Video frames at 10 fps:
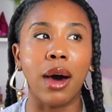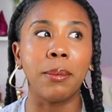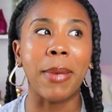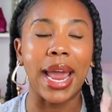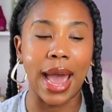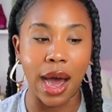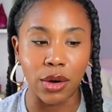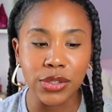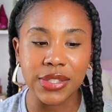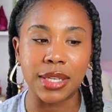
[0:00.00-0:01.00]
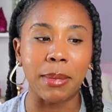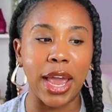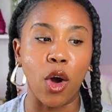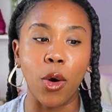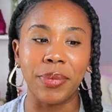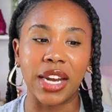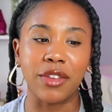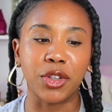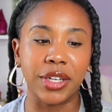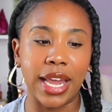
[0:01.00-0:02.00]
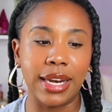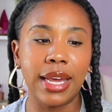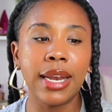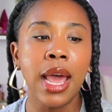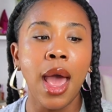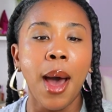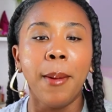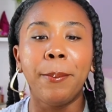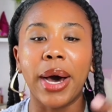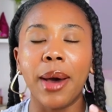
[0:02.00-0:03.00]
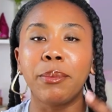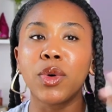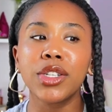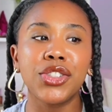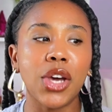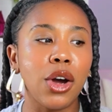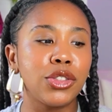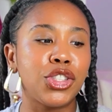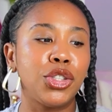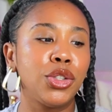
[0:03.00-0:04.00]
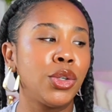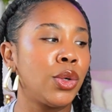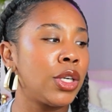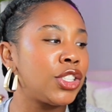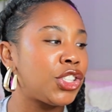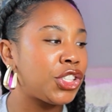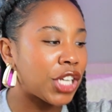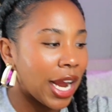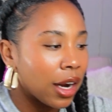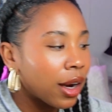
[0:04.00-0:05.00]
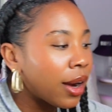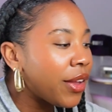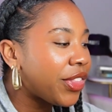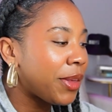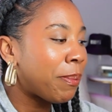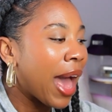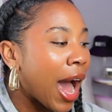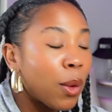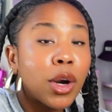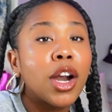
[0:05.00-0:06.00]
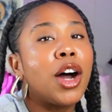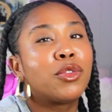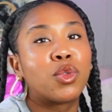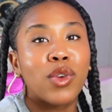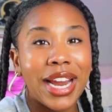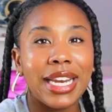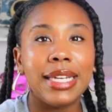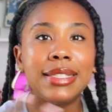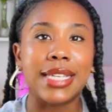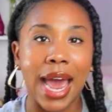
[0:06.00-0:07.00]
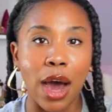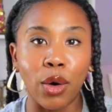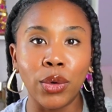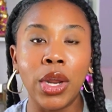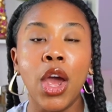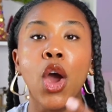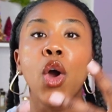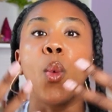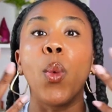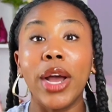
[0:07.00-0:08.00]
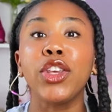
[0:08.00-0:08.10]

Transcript: my house and my home that I created, but more so to share the power of writing down what you